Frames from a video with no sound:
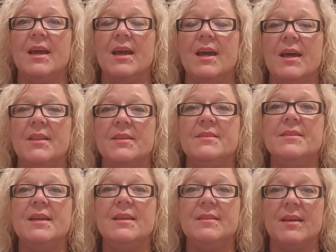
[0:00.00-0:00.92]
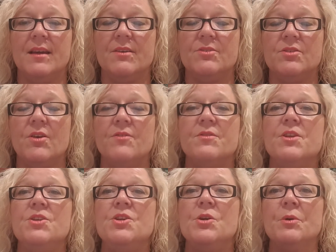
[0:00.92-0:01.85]
the details of the
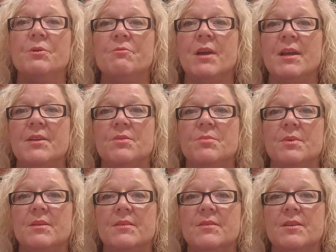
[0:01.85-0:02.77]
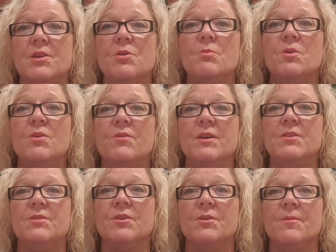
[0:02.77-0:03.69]
new arrangements that you're moving
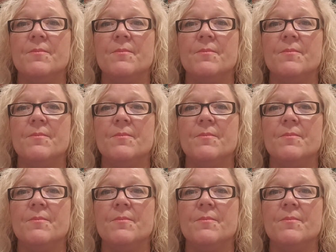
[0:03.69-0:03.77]
to.